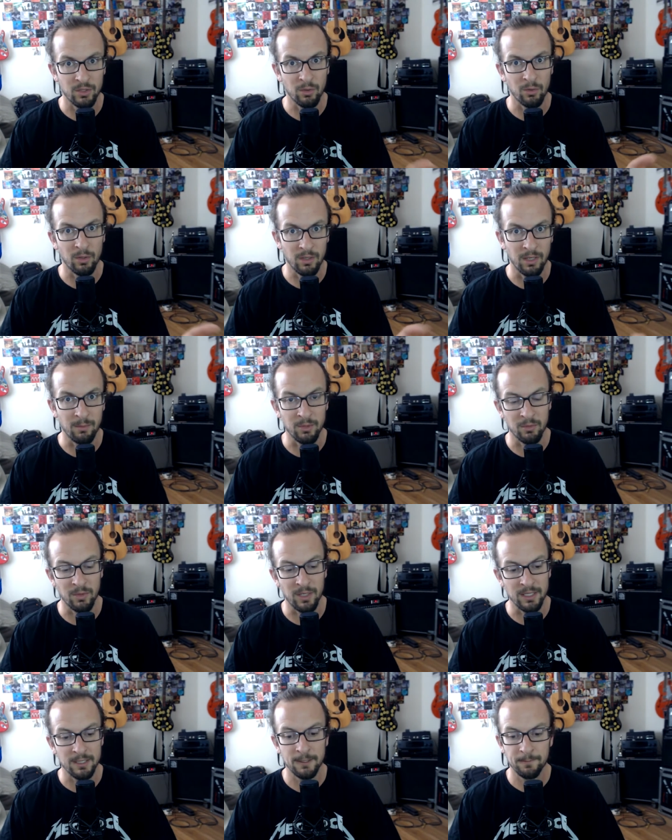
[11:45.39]
short numbers
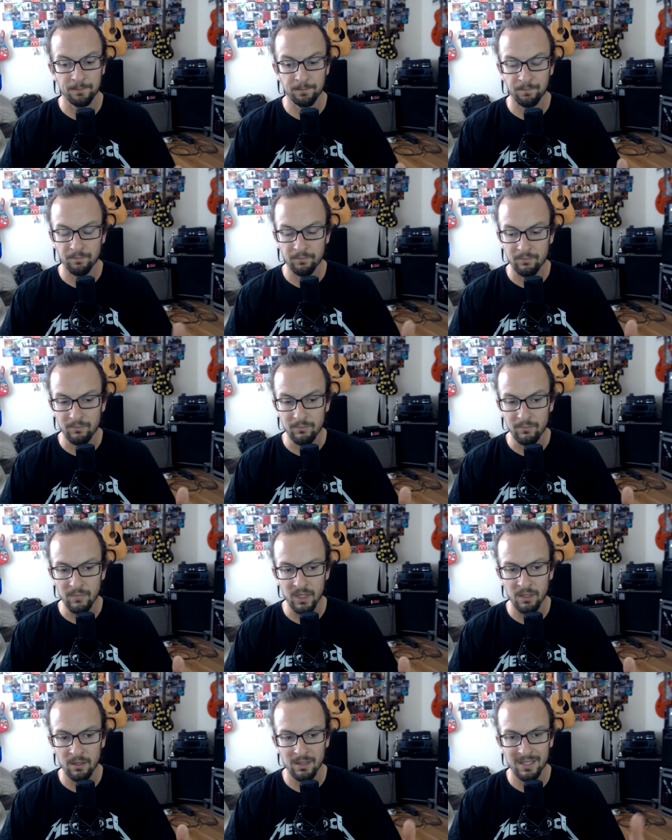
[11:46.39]
wise.
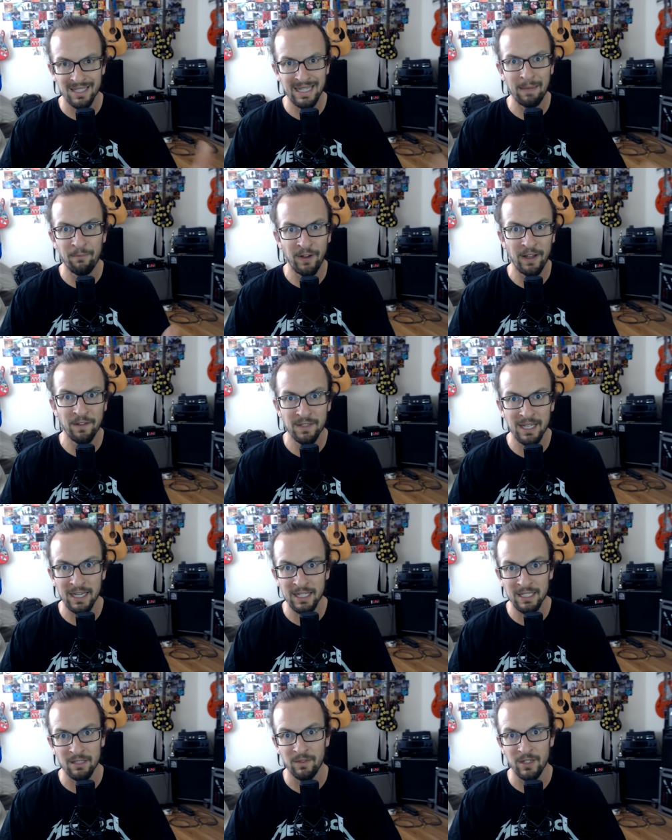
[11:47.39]
Snap 5
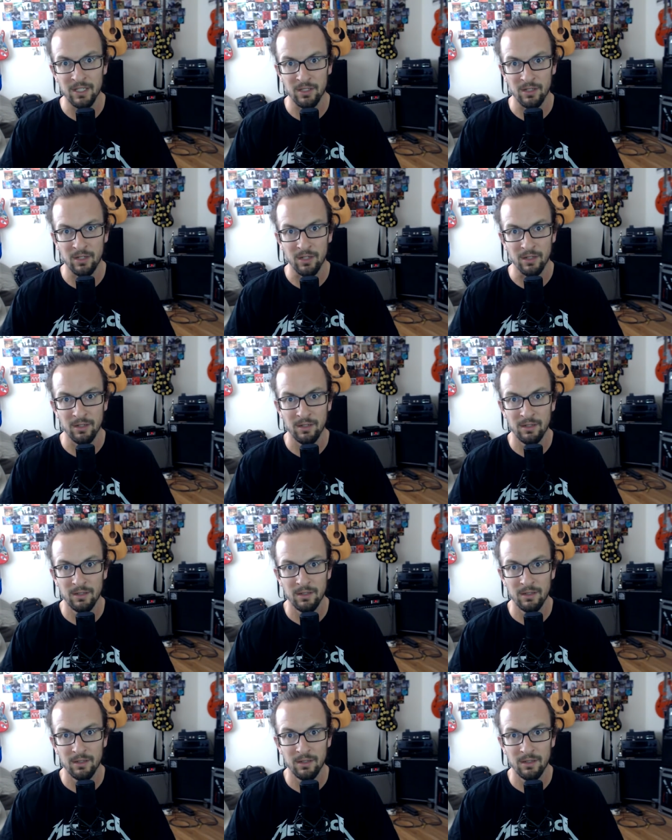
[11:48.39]
seconds of each song.